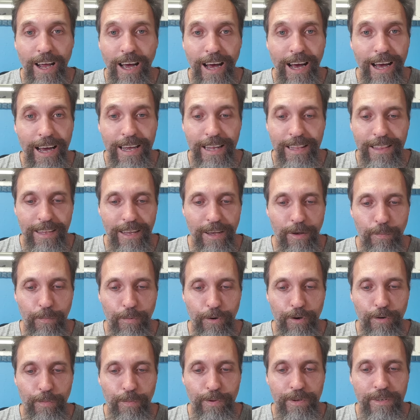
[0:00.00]
hide their
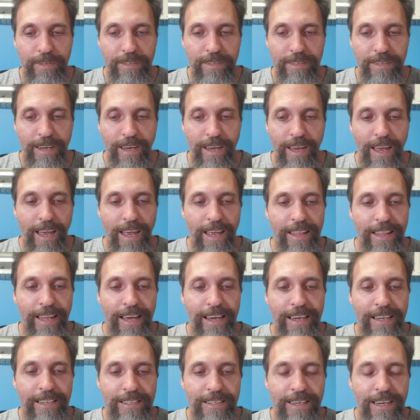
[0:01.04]
purpose.
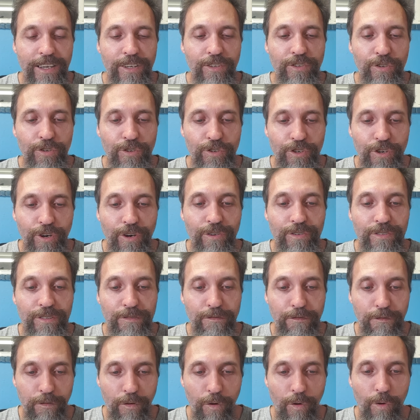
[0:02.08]
They intend to
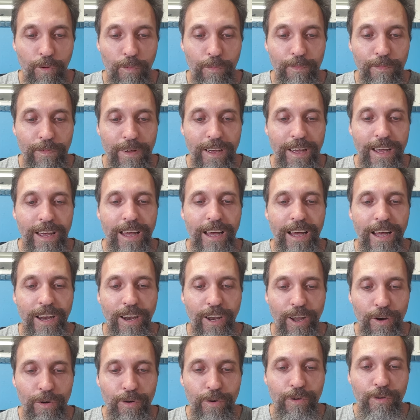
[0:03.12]
transform a
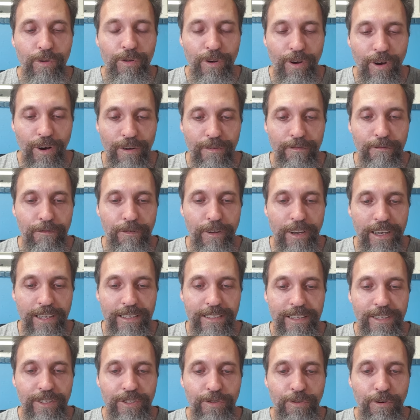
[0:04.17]
local
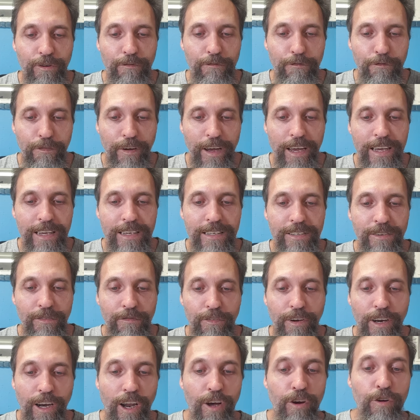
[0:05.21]
conflict into a phase
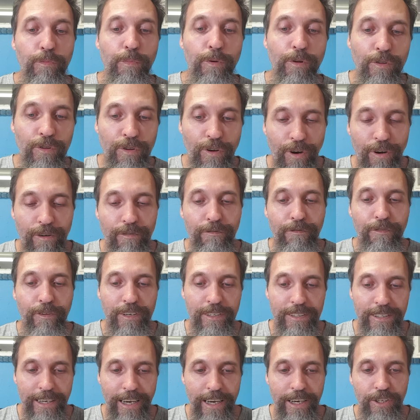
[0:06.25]
of global
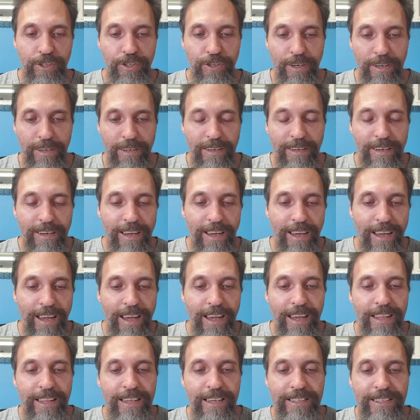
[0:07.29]
confrontation.
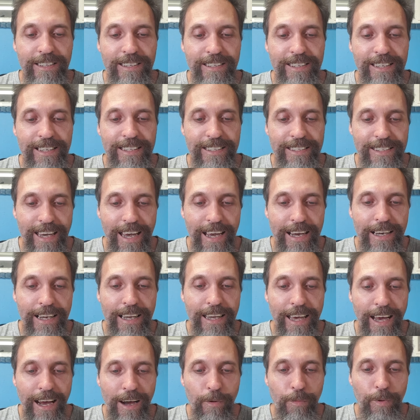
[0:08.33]
This is
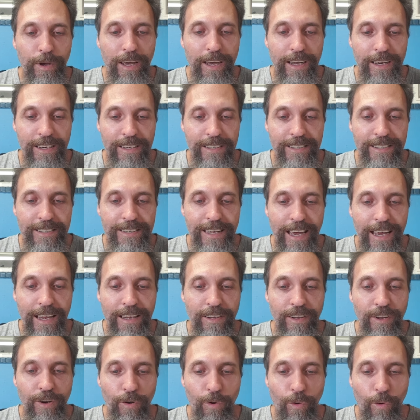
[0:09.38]
exactly how we
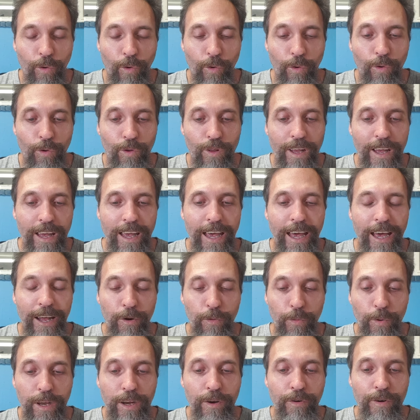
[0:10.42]
understand it all
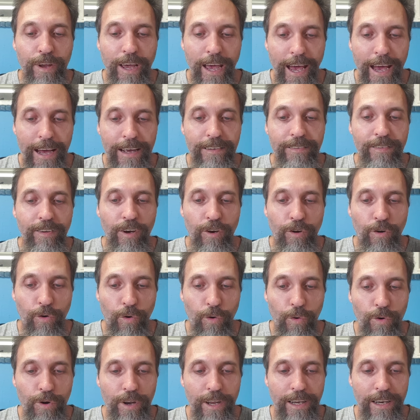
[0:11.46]
and we react
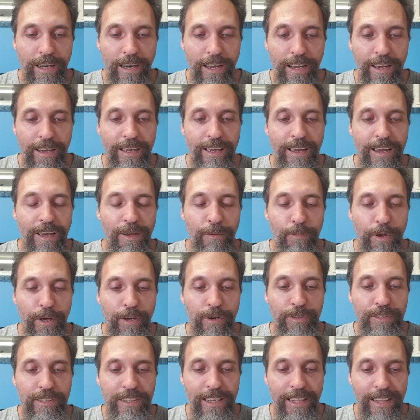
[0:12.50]
accordingly,
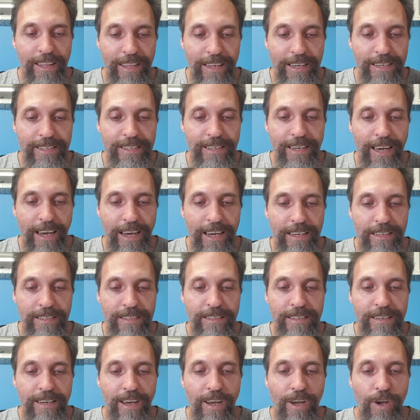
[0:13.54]
because in this
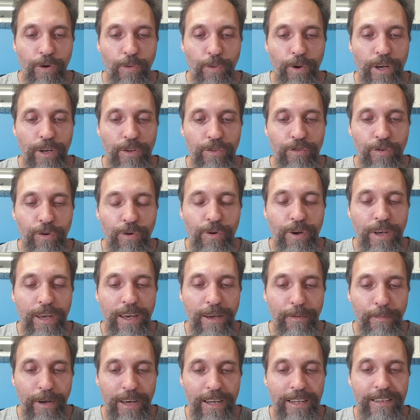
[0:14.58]
case, we are
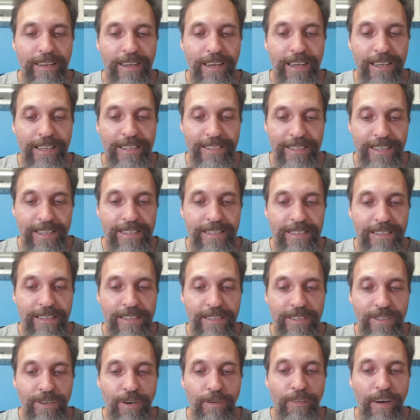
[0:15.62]
talking about the
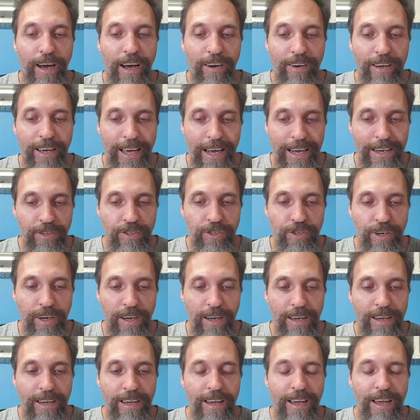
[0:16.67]
existence of our
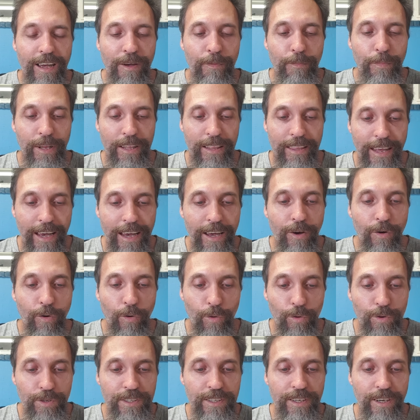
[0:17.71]
country, but they
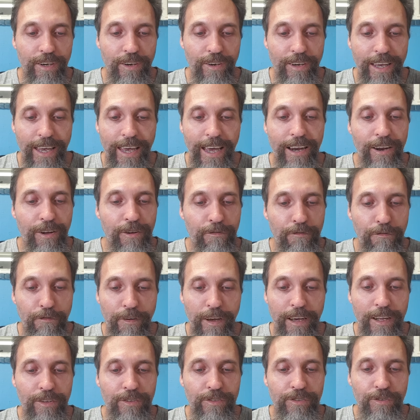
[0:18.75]
also cannot
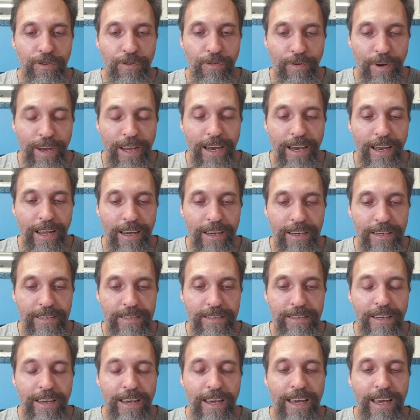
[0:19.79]
fail to
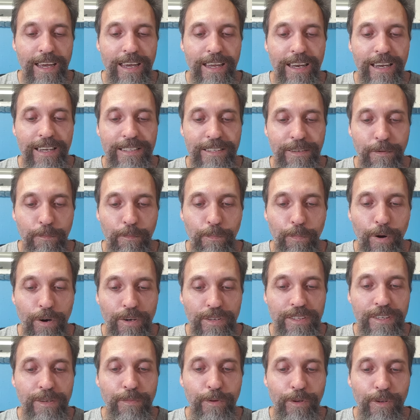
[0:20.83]
realize it is
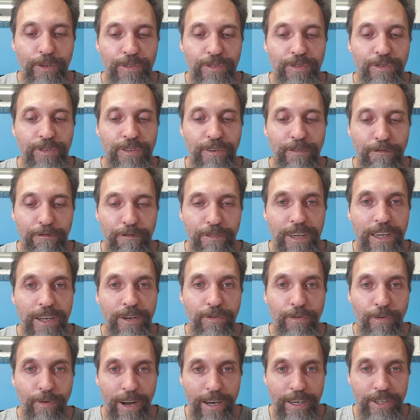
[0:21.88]
impossible to
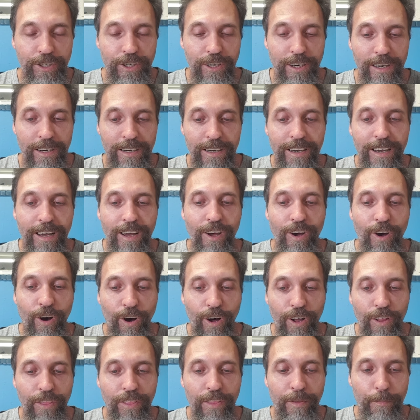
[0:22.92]
defeat Russia
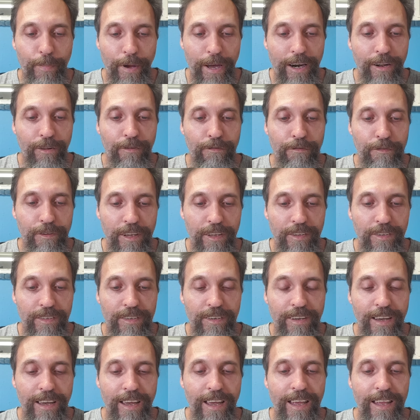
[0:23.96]
on the battlefield.
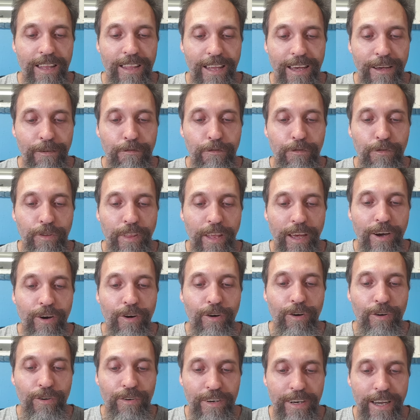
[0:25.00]
Therefore, they are
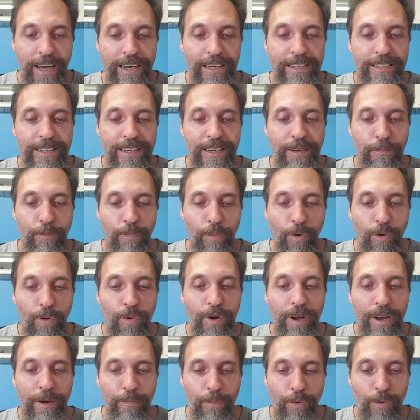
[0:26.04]
conducting
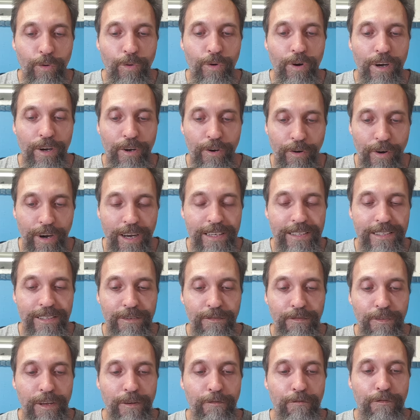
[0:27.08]
more and more
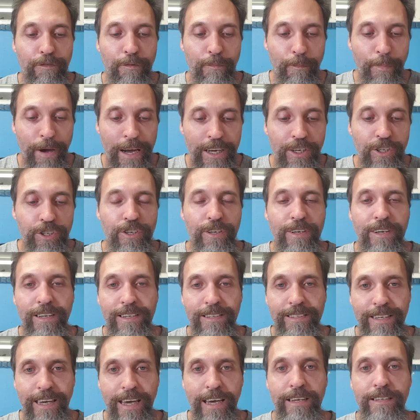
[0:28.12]
aggressive information
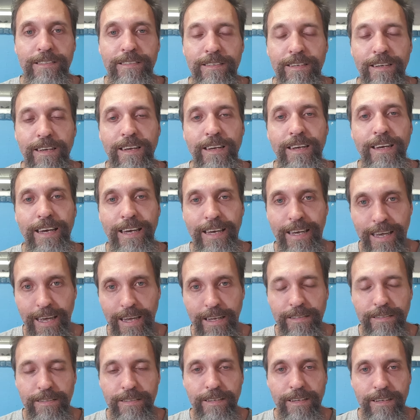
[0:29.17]
attacks
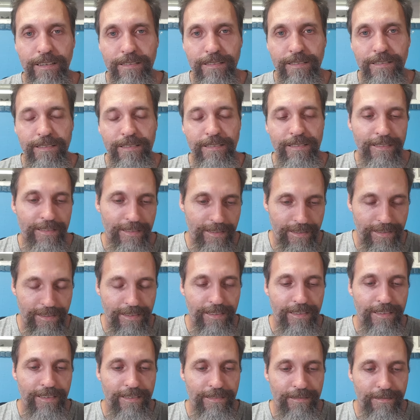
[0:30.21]
against us.
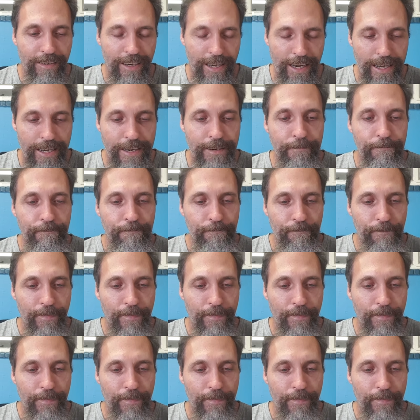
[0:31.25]
Okay,